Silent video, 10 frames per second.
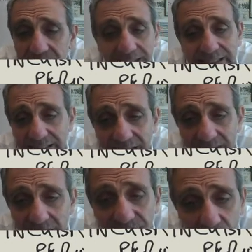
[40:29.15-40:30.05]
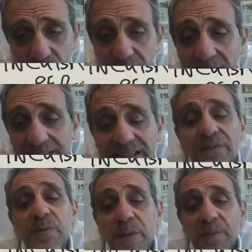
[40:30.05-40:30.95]
that's not enough I've only got
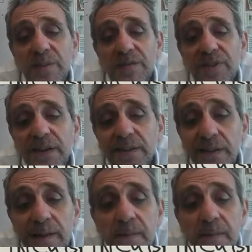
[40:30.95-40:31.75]
seven people infected